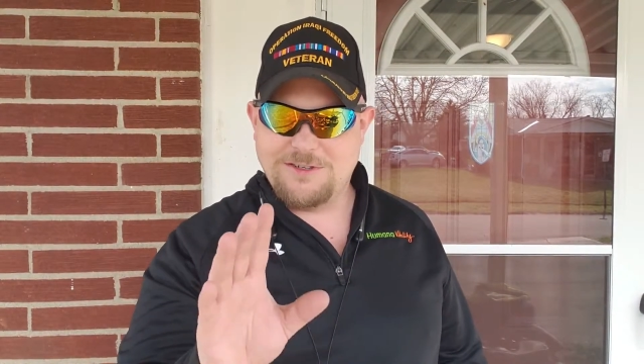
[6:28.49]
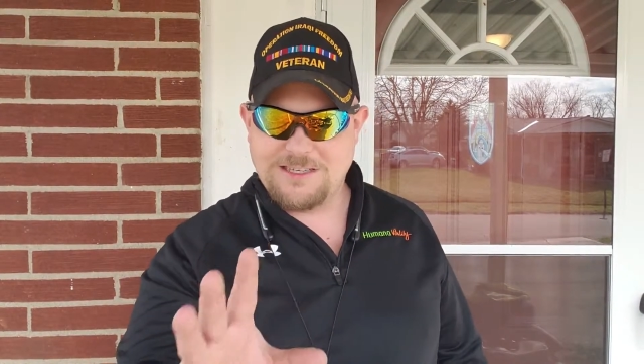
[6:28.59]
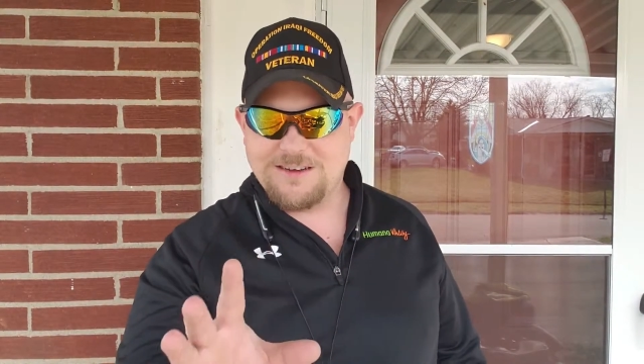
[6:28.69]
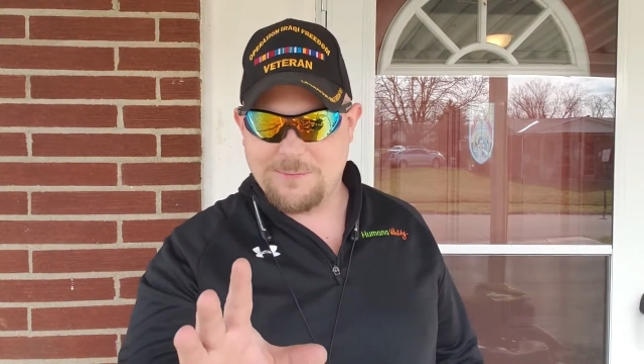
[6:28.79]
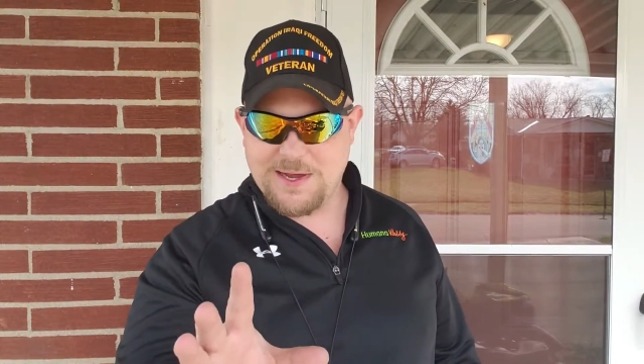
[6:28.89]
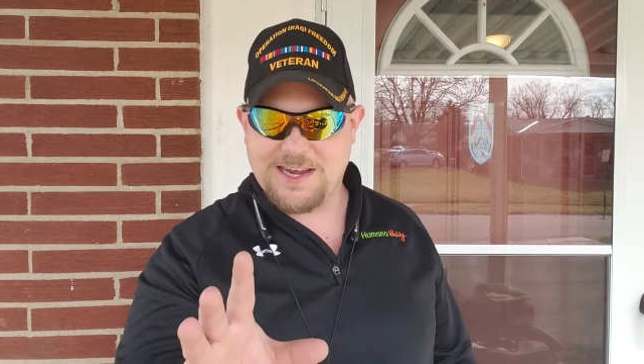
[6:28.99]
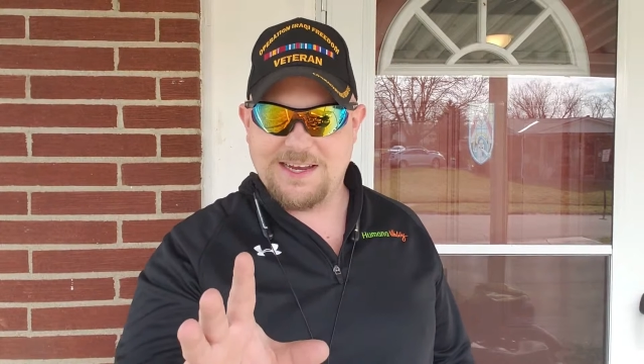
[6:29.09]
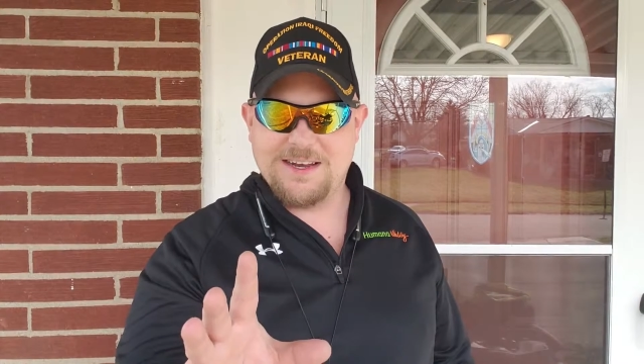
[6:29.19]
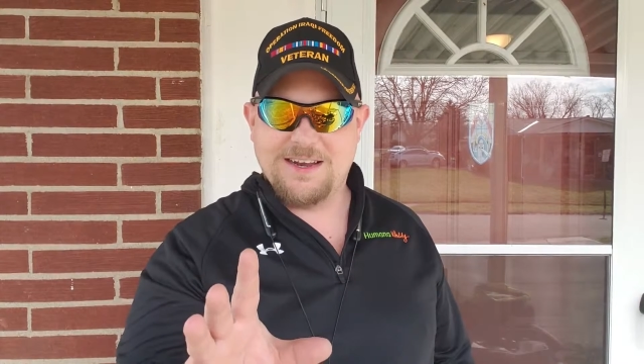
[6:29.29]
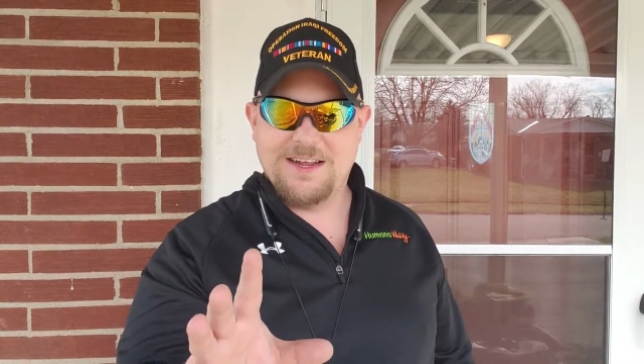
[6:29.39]
this on paint
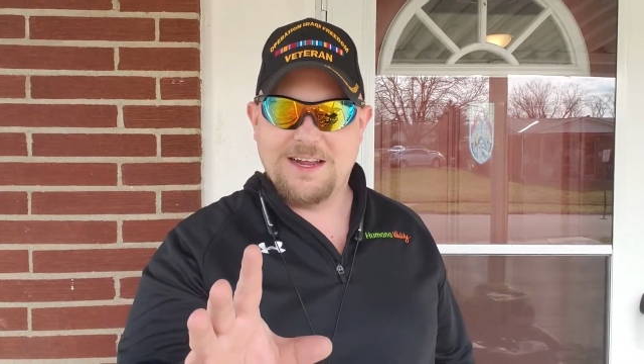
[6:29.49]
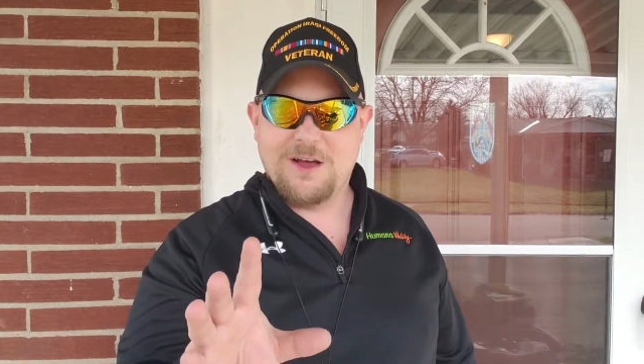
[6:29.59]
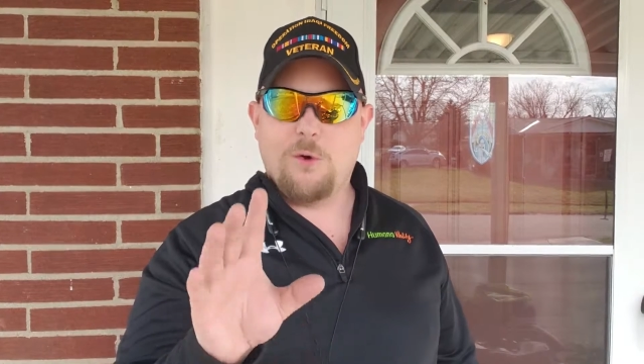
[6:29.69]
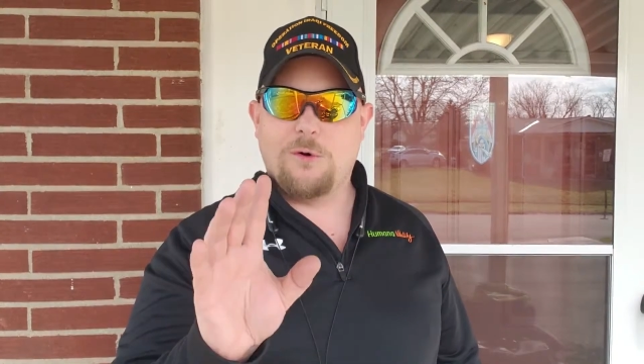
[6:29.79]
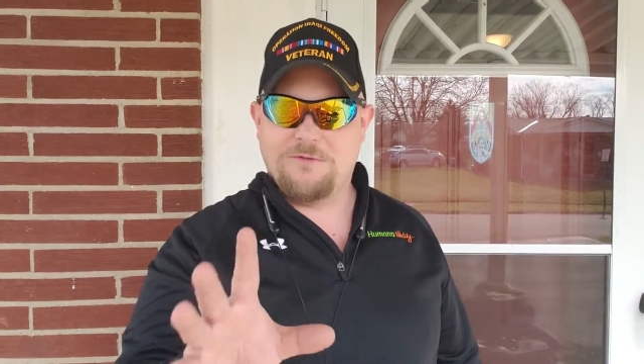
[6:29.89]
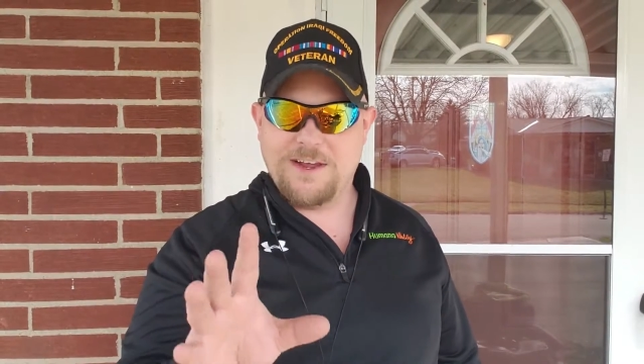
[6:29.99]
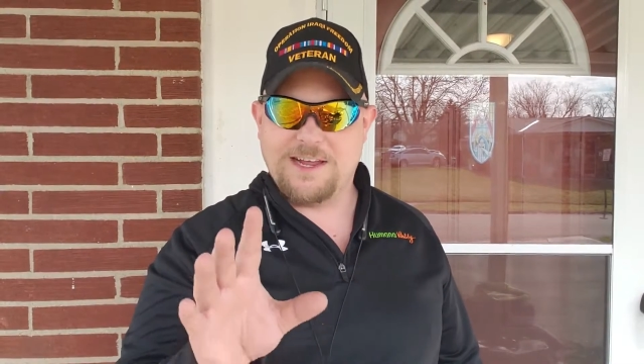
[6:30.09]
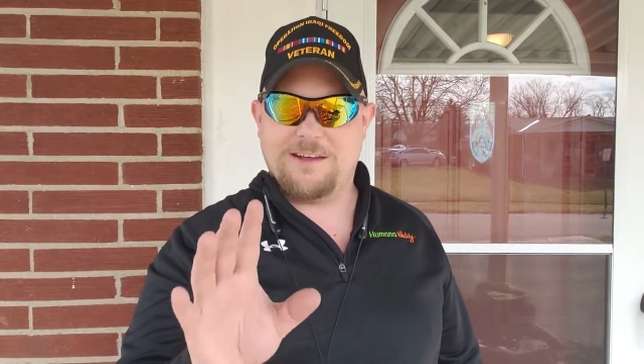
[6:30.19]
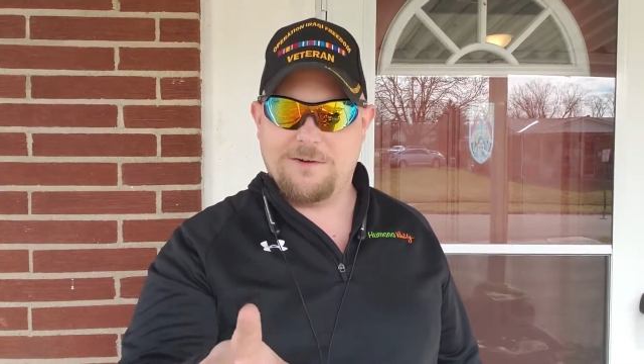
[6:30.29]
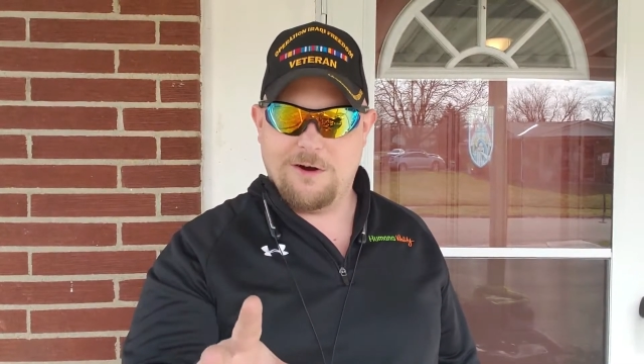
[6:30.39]
or
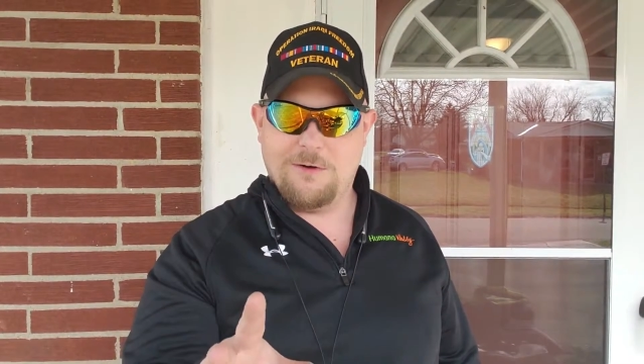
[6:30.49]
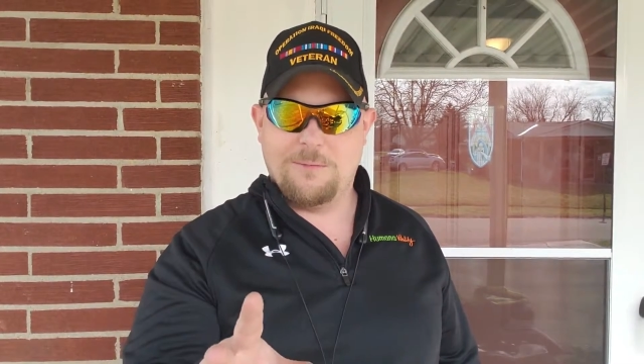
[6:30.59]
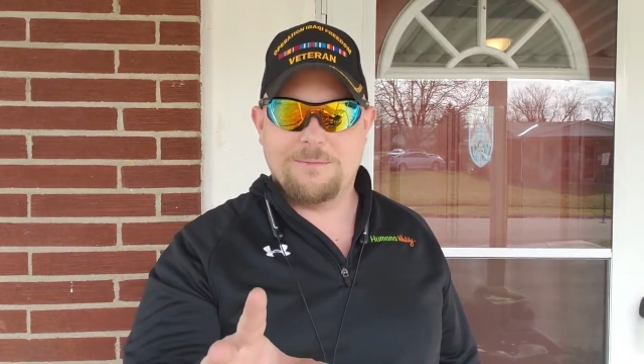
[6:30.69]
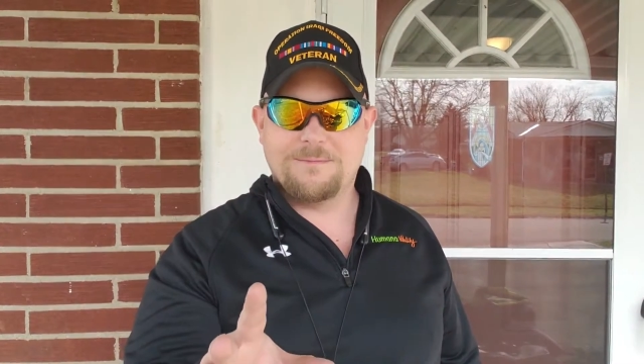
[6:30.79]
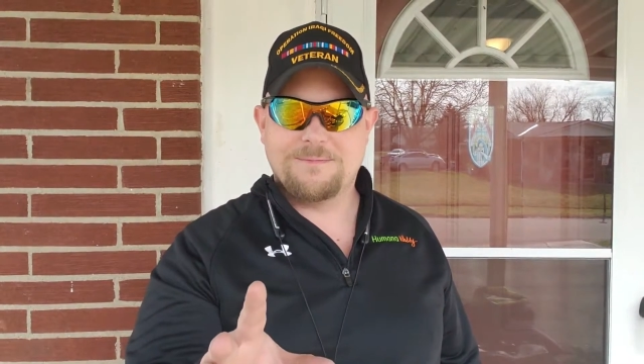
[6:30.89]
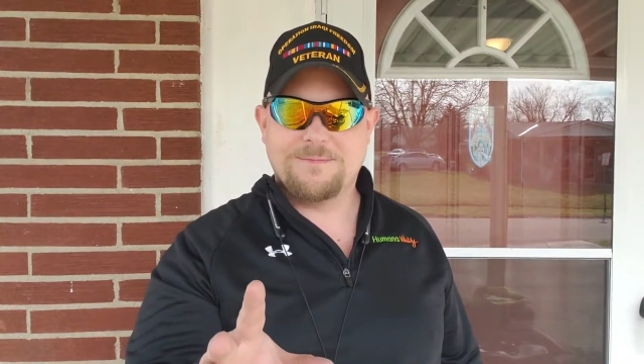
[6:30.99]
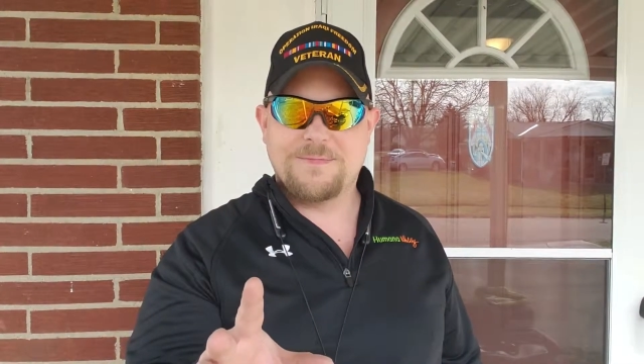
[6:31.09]
fake chrome.